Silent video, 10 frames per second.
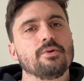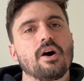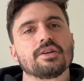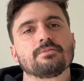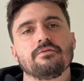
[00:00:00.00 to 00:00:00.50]
be
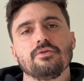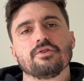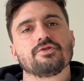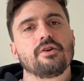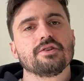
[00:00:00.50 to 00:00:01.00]
awesome if you
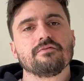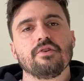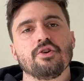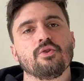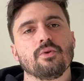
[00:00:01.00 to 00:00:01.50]
could share this
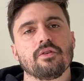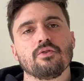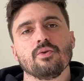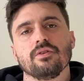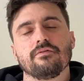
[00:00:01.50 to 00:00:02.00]
video with a
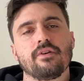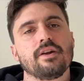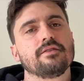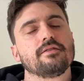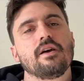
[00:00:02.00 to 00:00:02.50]
goalie
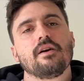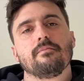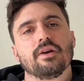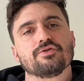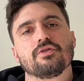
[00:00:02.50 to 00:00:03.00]
friend.
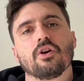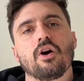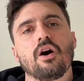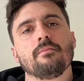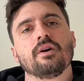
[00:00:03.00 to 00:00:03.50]
Make sure to
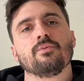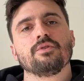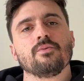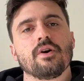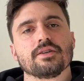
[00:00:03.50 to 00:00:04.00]
comment what
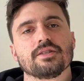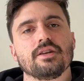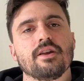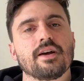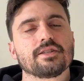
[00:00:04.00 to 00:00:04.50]
you want to see
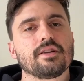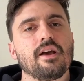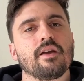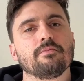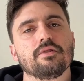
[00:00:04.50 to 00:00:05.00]
next
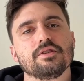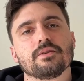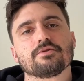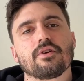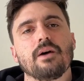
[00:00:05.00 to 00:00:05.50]
and please
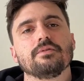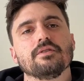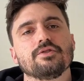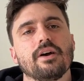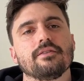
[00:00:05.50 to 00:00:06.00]
subscribe to the
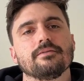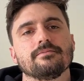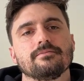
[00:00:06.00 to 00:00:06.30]
channel.